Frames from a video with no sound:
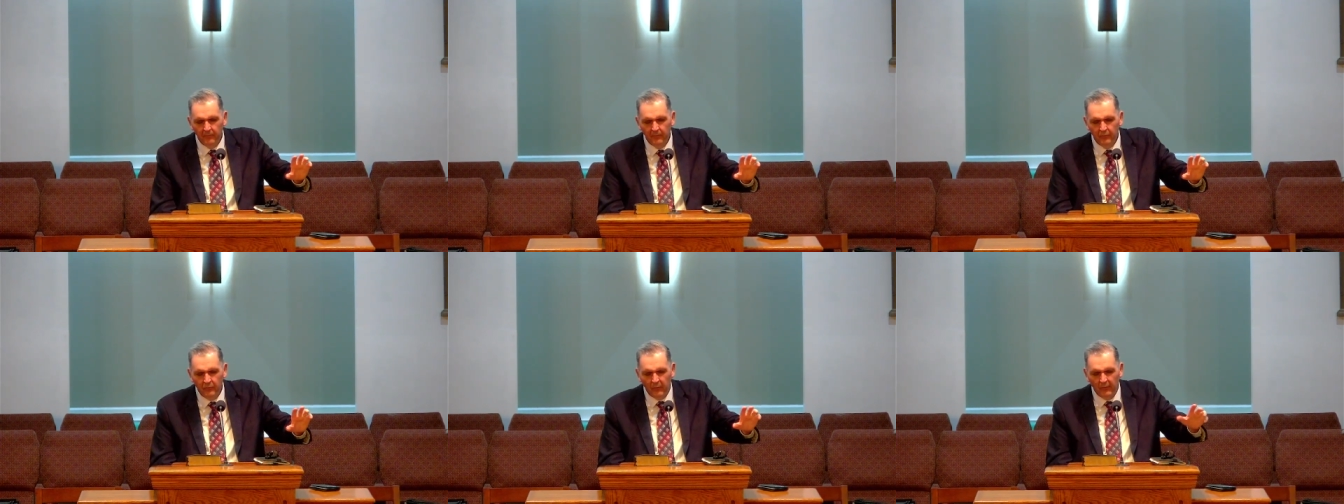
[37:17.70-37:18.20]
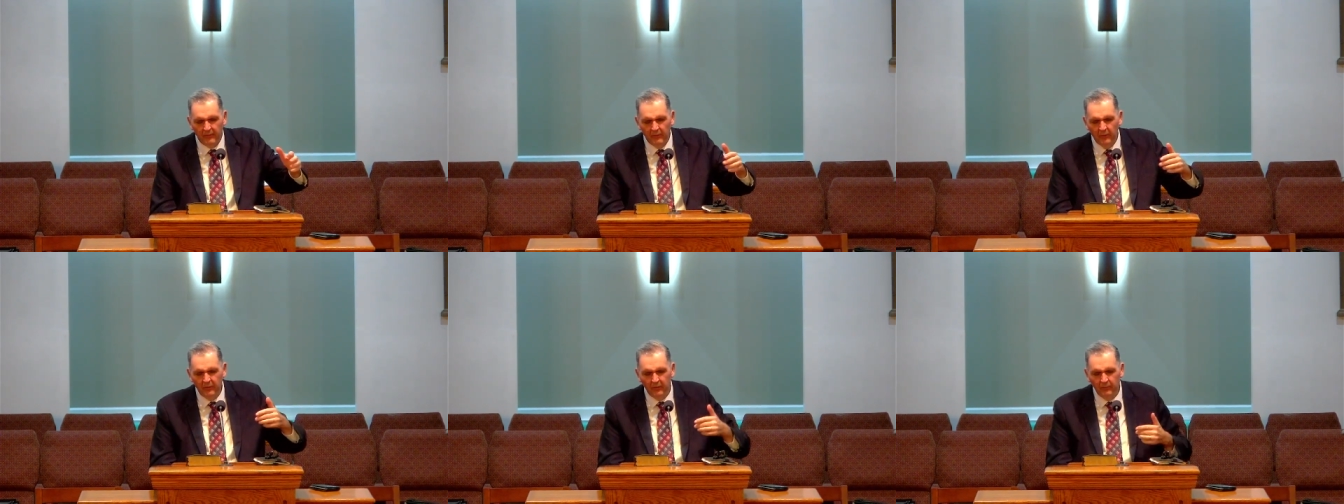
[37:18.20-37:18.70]
so that you
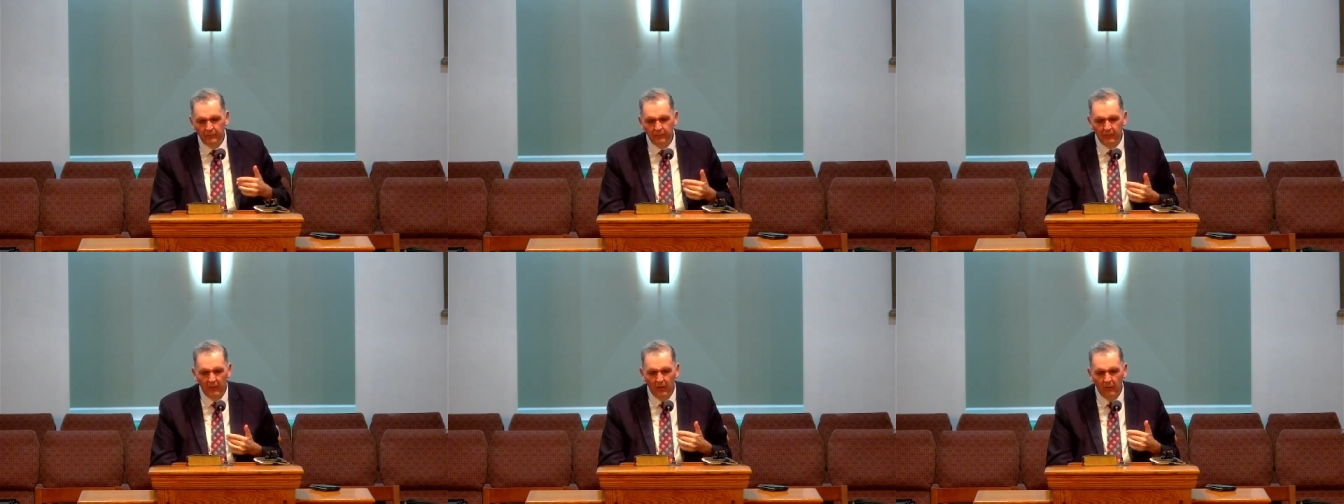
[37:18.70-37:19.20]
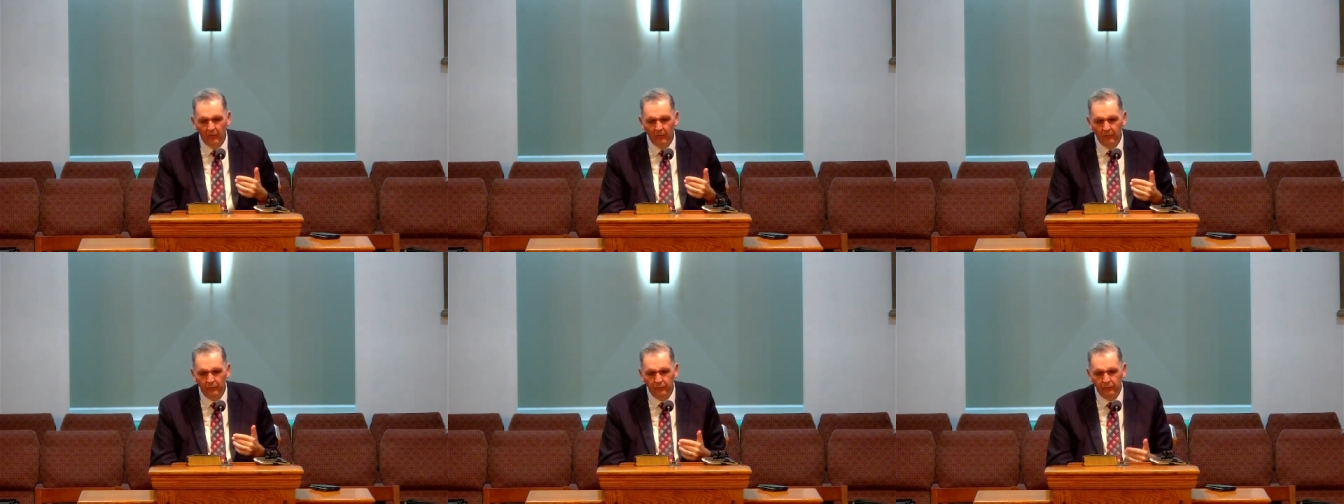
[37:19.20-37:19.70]
can flow
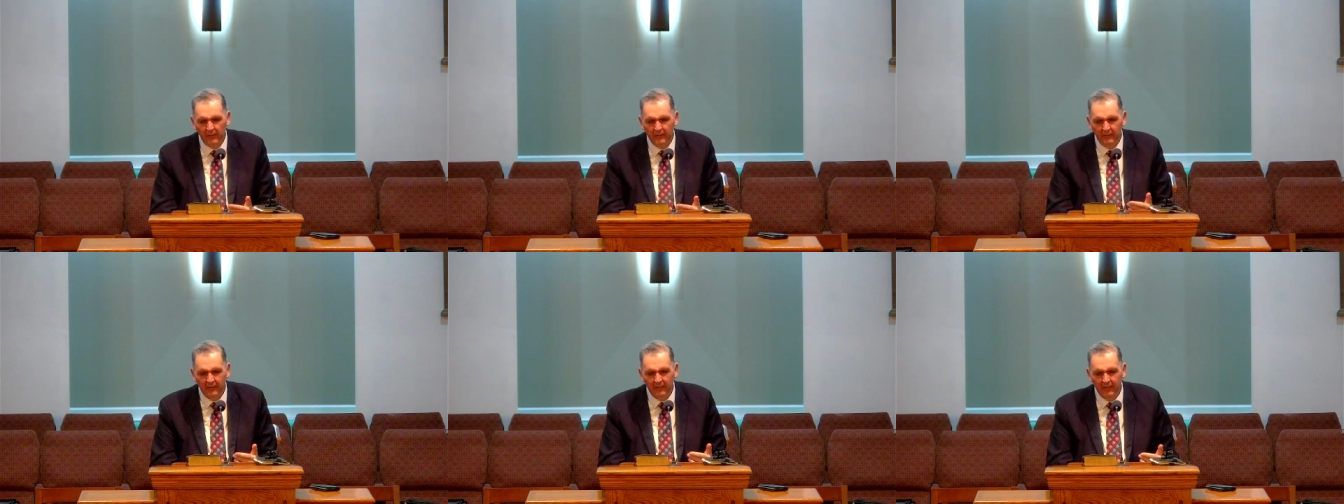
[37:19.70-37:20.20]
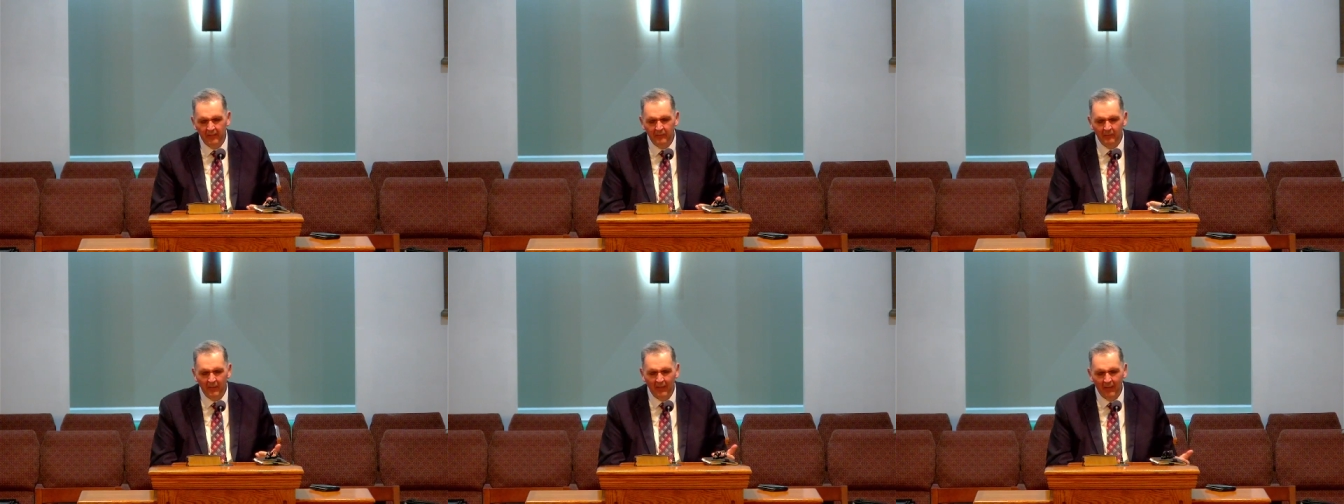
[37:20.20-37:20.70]
freely in
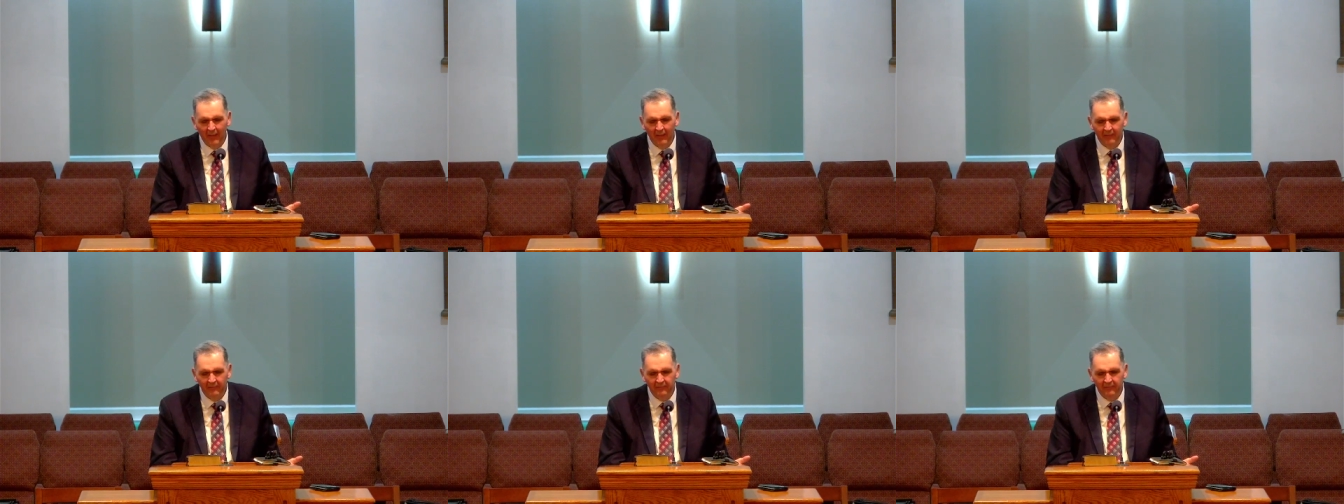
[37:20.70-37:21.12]
my life.